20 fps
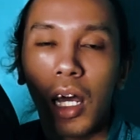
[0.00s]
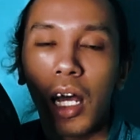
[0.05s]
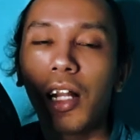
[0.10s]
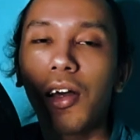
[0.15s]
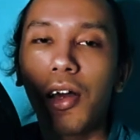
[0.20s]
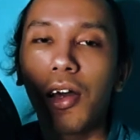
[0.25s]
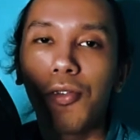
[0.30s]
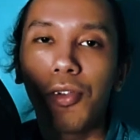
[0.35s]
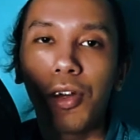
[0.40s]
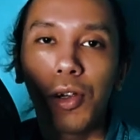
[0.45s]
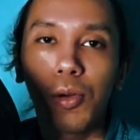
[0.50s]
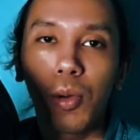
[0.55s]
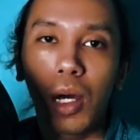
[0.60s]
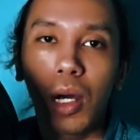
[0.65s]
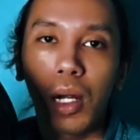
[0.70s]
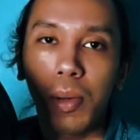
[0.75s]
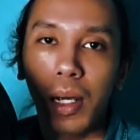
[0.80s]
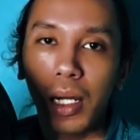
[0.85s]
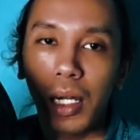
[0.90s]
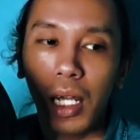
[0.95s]
Hello
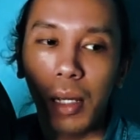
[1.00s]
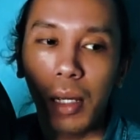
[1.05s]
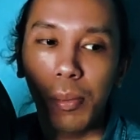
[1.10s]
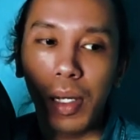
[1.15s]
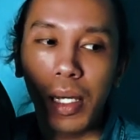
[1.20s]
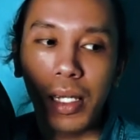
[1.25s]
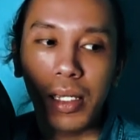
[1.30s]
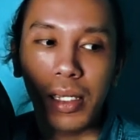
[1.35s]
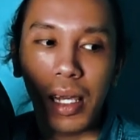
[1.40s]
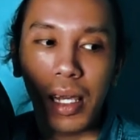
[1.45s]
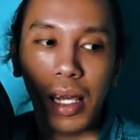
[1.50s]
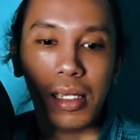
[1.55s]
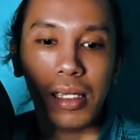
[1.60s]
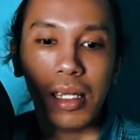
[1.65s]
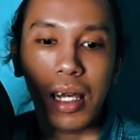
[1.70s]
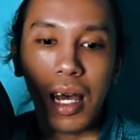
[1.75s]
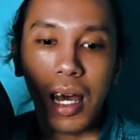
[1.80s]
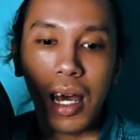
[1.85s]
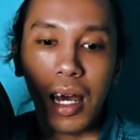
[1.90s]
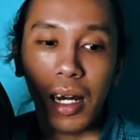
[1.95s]
everyone, my name is
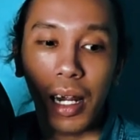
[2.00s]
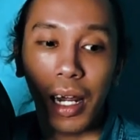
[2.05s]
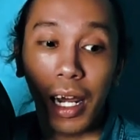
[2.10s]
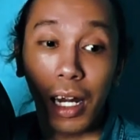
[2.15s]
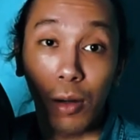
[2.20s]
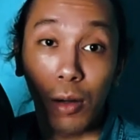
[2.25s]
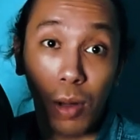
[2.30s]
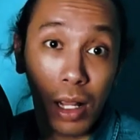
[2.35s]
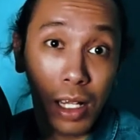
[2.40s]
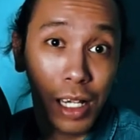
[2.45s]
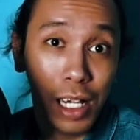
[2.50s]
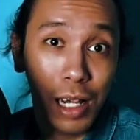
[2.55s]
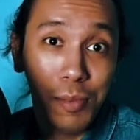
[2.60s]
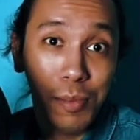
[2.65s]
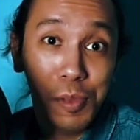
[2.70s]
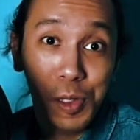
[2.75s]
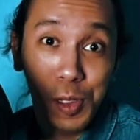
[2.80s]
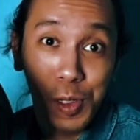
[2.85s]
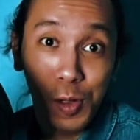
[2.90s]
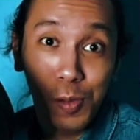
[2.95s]
Cesar and
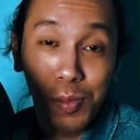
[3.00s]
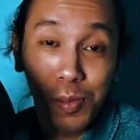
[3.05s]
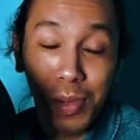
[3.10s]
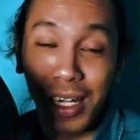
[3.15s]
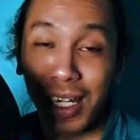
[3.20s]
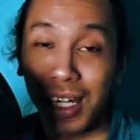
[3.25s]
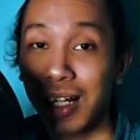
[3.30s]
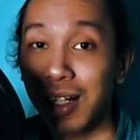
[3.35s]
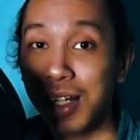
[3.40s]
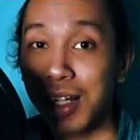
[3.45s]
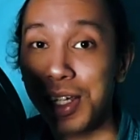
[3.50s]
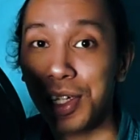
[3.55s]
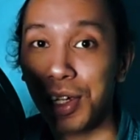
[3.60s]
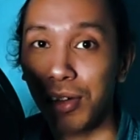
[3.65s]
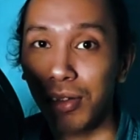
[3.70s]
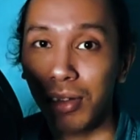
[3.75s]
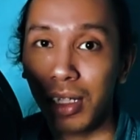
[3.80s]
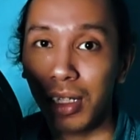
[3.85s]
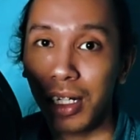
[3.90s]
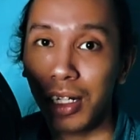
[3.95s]
welcome to my English
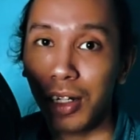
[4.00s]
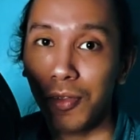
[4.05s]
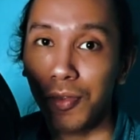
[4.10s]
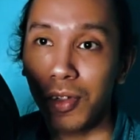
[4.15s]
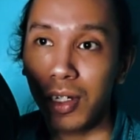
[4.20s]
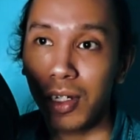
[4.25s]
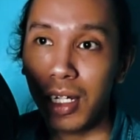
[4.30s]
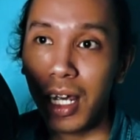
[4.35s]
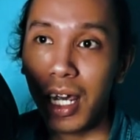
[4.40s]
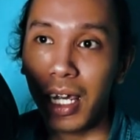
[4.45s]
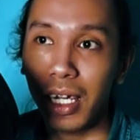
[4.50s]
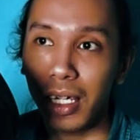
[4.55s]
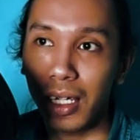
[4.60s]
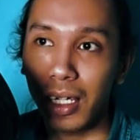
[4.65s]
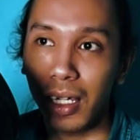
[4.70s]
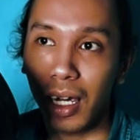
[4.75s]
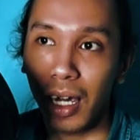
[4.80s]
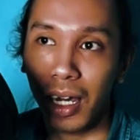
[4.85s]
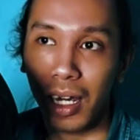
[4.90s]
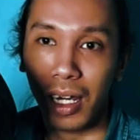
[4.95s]
content of the
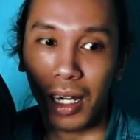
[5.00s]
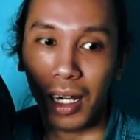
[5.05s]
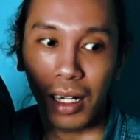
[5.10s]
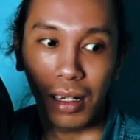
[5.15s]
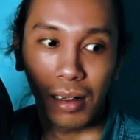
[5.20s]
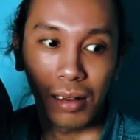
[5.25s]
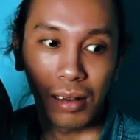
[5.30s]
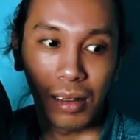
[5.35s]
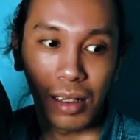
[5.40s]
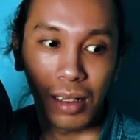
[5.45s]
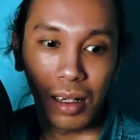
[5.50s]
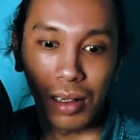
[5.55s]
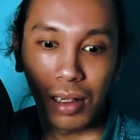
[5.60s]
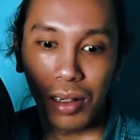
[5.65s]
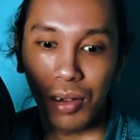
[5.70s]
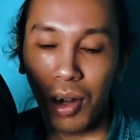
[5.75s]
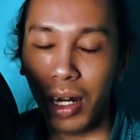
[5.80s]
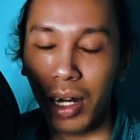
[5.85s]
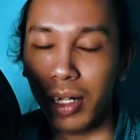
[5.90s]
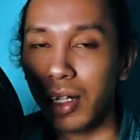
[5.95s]
day. And
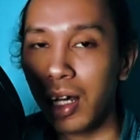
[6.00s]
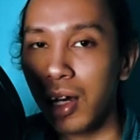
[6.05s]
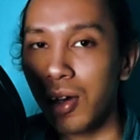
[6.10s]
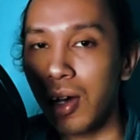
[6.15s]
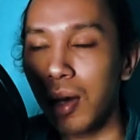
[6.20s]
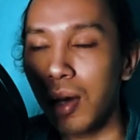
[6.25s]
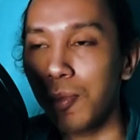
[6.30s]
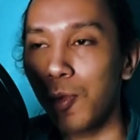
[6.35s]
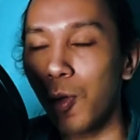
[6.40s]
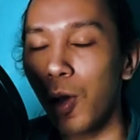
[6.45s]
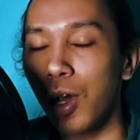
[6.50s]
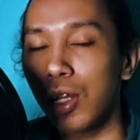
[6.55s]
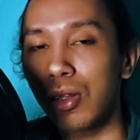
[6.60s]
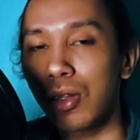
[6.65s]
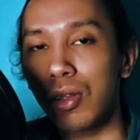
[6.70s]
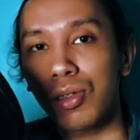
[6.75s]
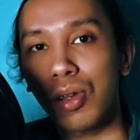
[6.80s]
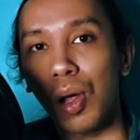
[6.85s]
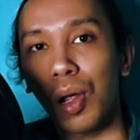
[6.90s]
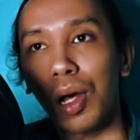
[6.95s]
right now I'm going
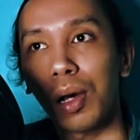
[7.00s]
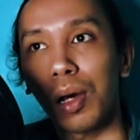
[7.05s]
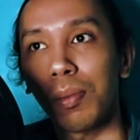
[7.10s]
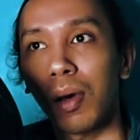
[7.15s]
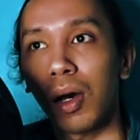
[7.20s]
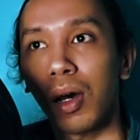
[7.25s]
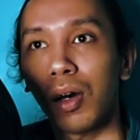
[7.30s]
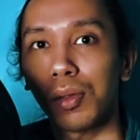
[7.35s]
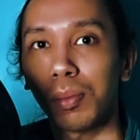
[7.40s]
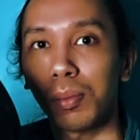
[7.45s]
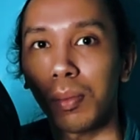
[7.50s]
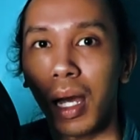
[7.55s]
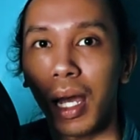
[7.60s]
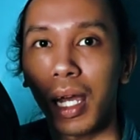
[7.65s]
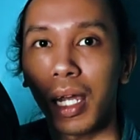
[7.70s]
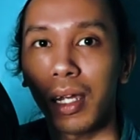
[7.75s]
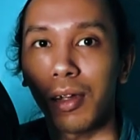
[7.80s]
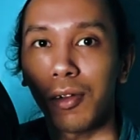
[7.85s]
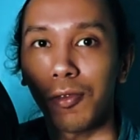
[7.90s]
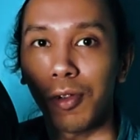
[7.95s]
to talk about
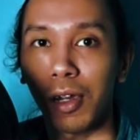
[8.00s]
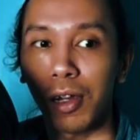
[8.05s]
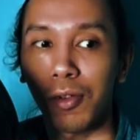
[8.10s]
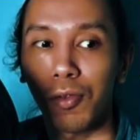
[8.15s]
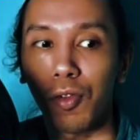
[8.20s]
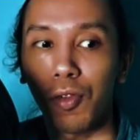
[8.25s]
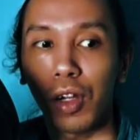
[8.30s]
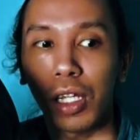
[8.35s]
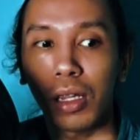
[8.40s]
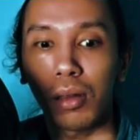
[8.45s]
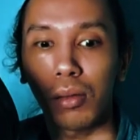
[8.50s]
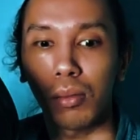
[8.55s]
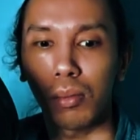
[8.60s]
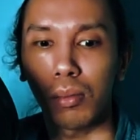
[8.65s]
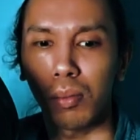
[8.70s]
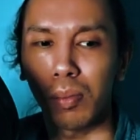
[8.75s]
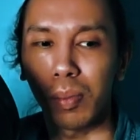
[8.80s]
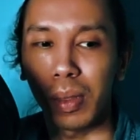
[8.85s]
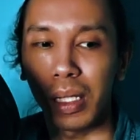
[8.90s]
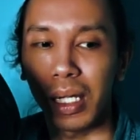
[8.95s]
my favorite
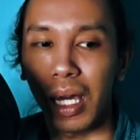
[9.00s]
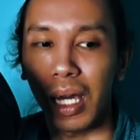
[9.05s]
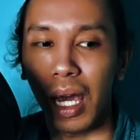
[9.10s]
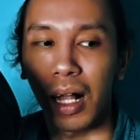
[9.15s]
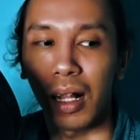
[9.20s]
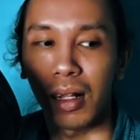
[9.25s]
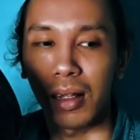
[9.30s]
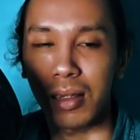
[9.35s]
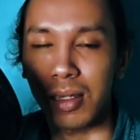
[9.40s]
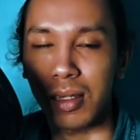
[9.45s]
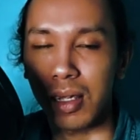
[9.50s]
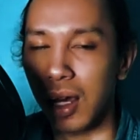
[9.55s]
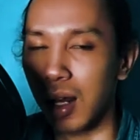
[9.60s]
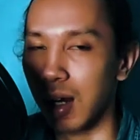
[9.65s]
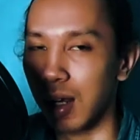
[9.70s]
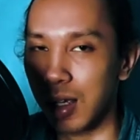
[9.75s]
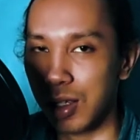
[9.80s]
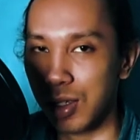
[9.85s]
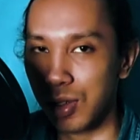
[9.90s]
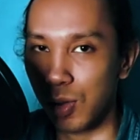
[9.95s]
BL
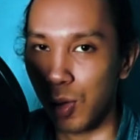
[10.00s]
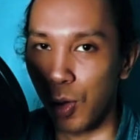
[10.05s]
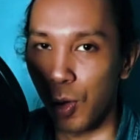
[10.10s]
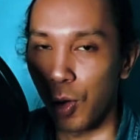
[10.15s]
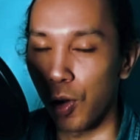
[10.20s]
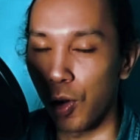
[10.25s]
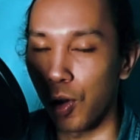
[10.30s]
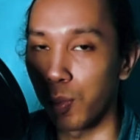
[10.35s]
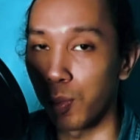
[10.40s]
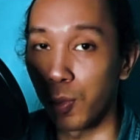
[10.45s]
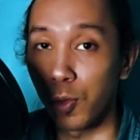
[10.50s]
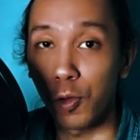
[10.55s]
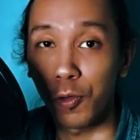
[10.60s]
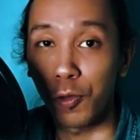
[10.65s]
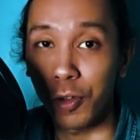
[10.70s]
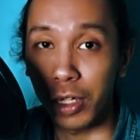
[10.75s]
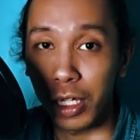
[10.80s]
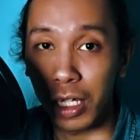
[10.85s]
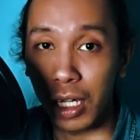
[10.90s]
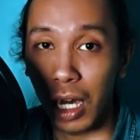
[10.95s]
series or
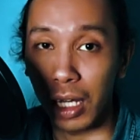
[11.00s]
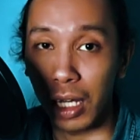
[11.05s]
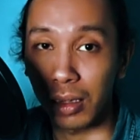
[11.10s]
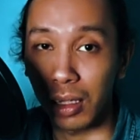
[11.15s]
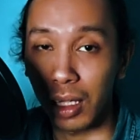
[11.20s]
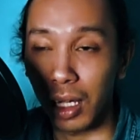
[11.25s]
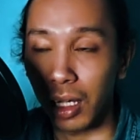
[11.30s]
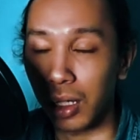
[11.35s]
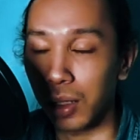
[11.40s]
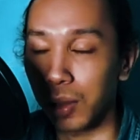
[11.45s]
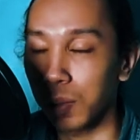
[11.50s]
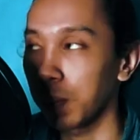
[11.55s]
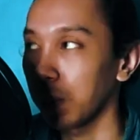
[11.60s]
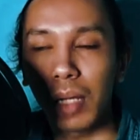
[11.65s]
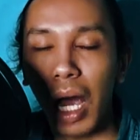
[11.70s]
movie, I think.